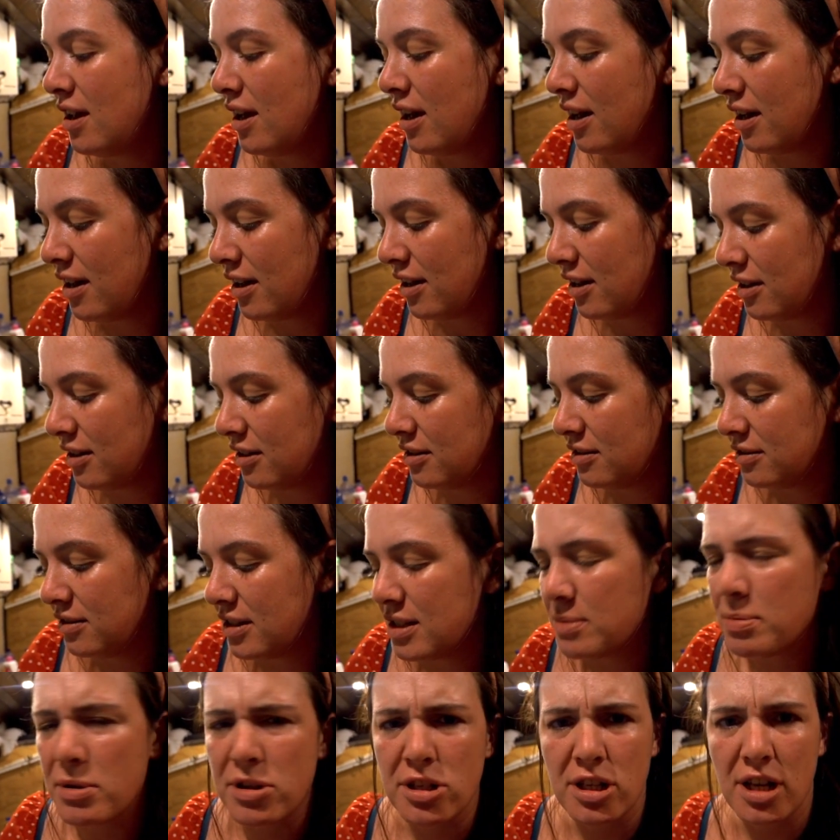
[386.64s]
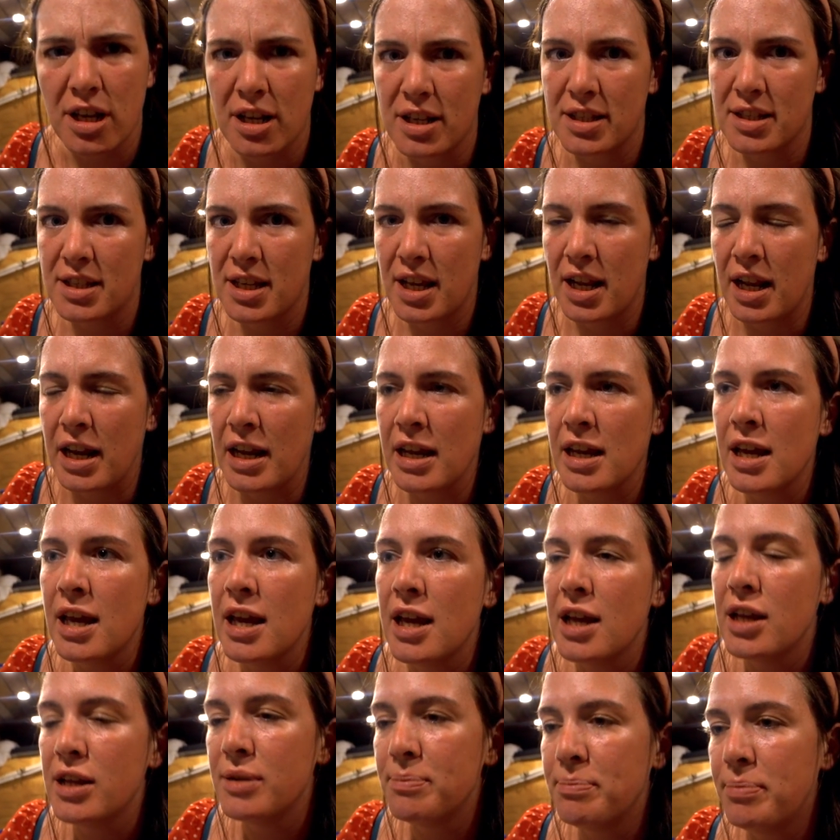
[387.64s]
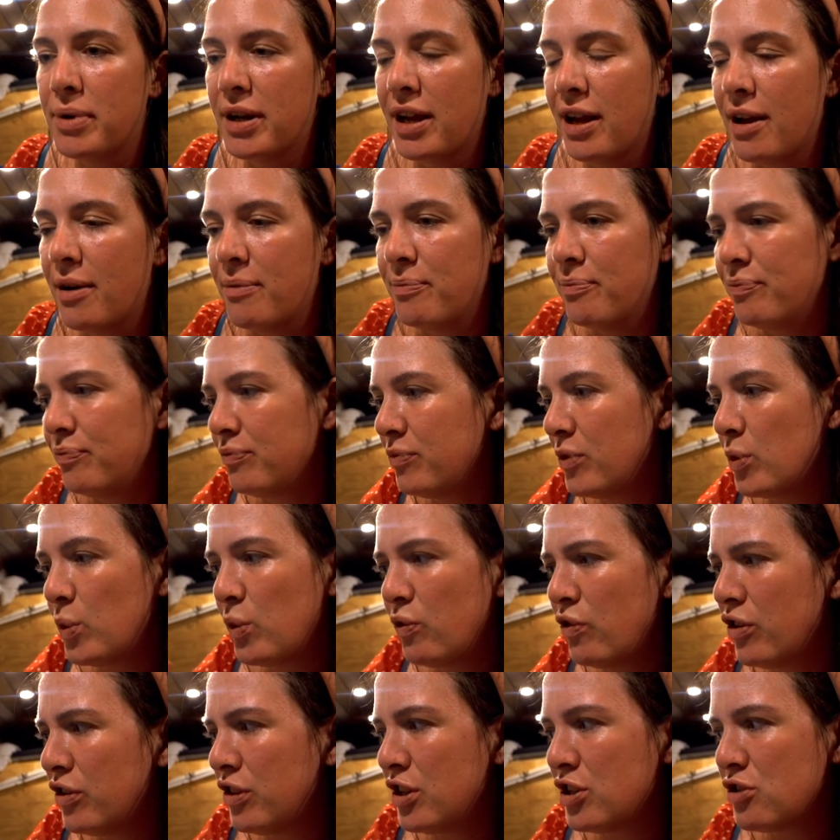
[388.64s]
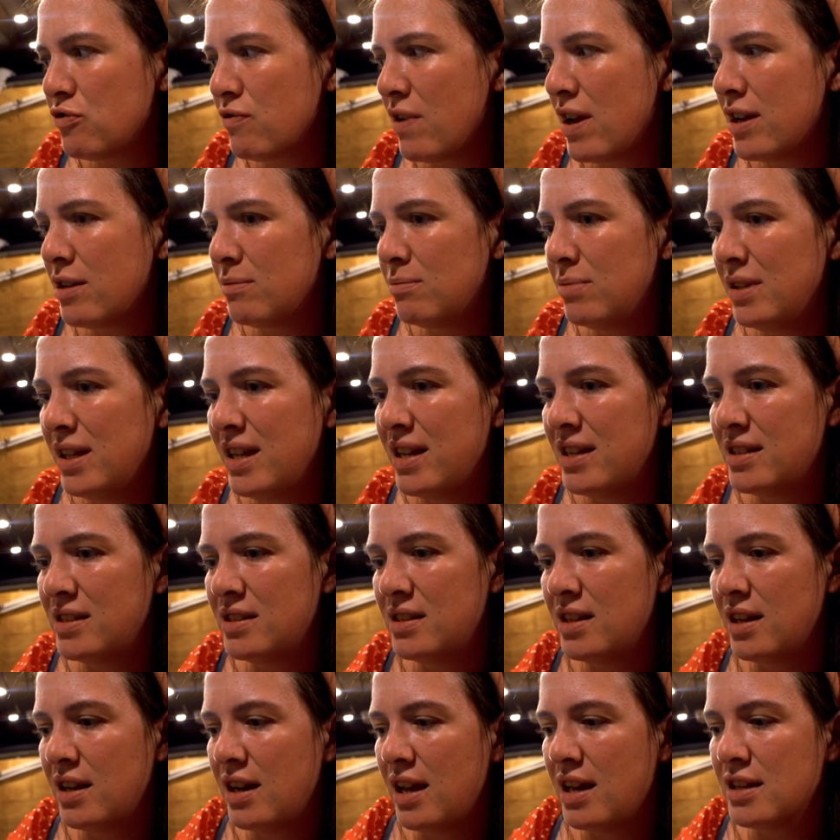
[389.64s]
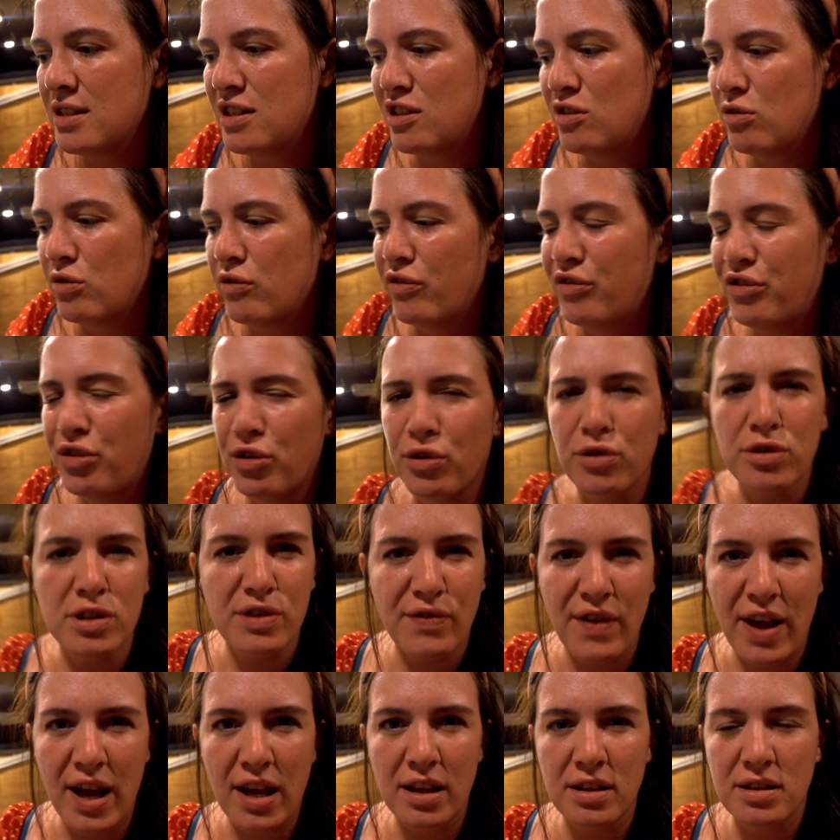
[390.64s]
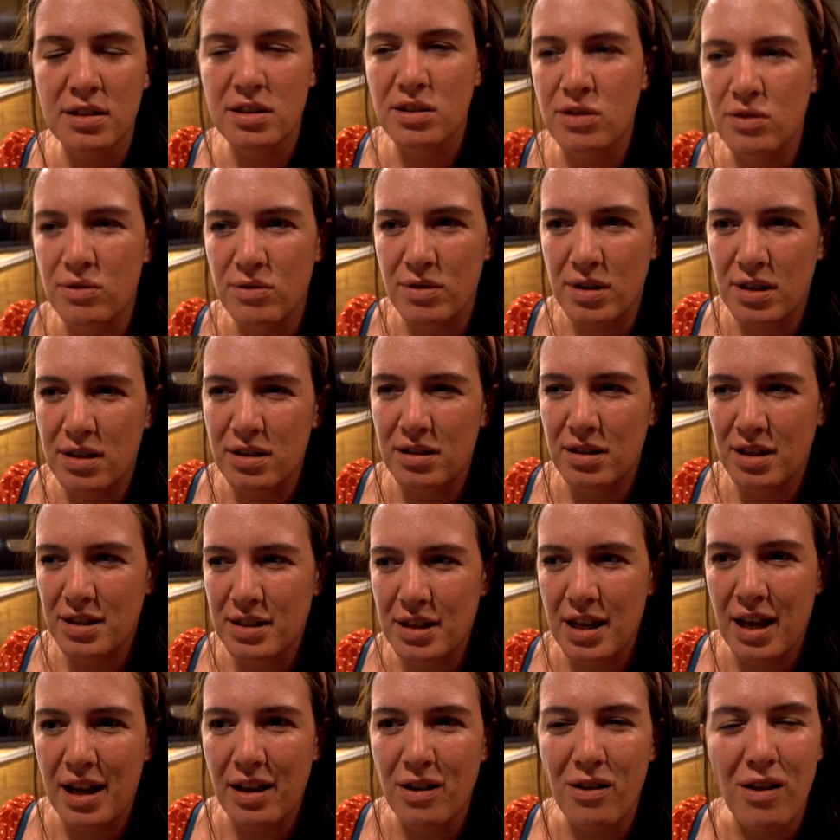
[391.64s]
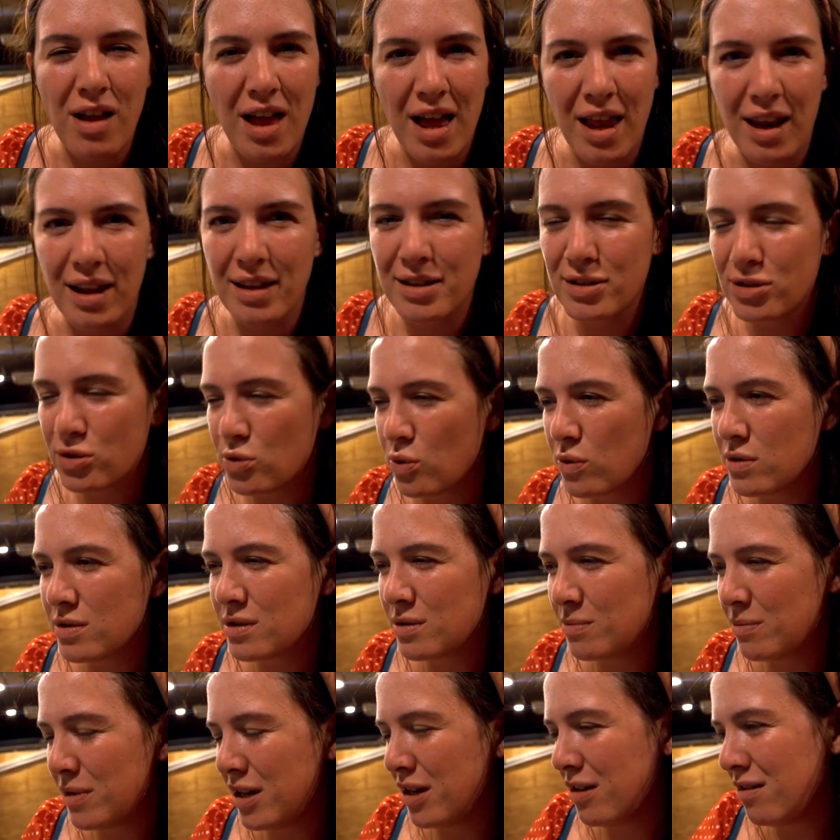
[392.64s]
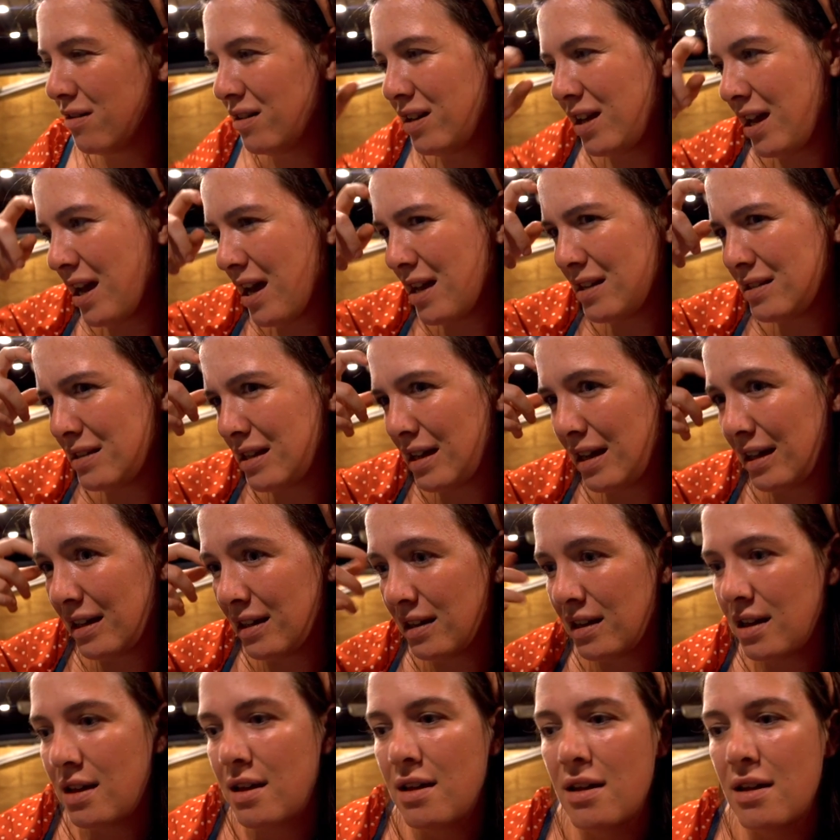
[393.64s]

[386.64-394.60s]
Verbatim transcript: uh, especially in the city. But um, we found this random place that has a load of tourist vans. So this guy called Alex stores them here, and he has like